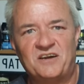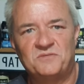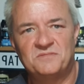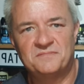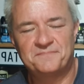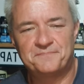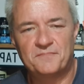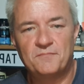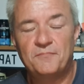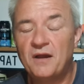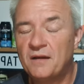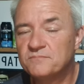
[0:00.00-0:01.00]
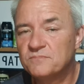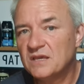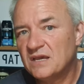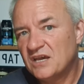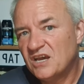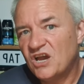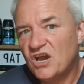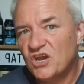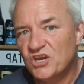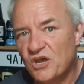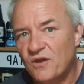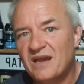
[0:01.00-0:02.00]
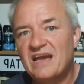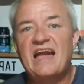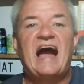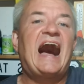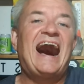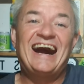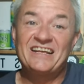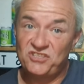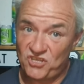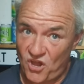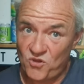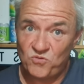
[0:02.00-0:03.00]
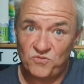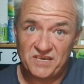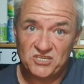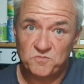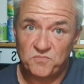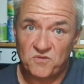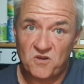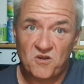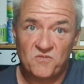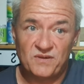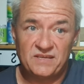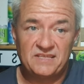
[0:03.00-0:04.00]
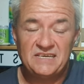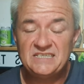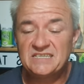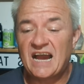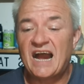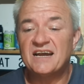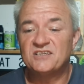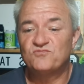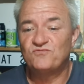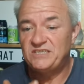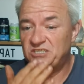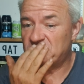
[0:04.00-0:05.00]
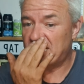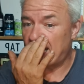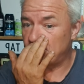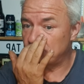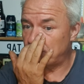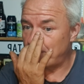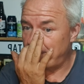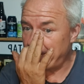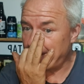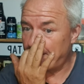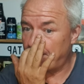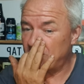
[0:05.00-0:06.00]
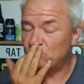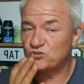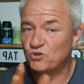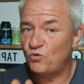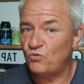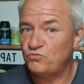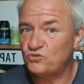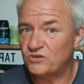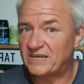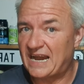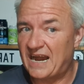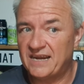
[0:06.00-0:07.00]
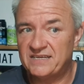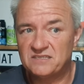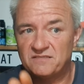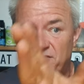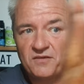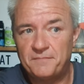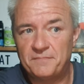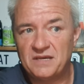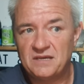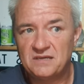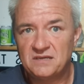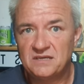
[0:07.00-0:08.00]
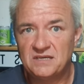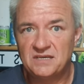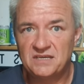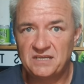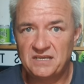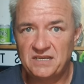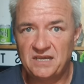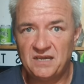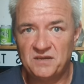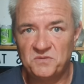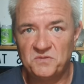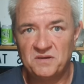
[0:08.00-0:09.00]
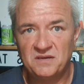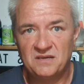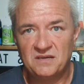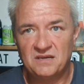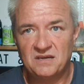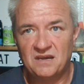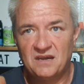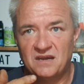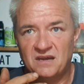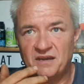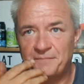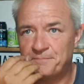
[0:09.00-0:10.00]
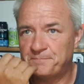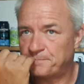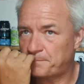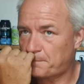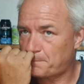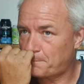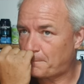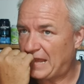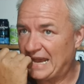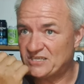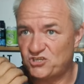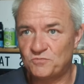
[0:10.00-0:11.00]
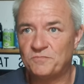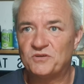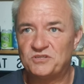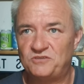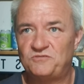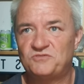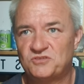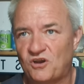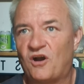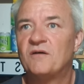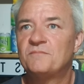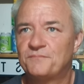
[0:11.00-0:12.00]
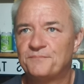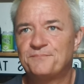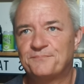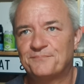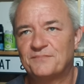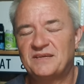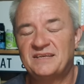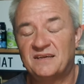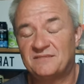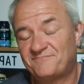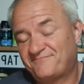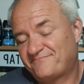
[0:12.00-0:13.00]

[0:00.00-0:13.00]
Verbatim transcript: know, but I'm, you know, I know this brewery. These guys reached out to me, which was ultra kind of them, you know, um, as somebody who's got, you know,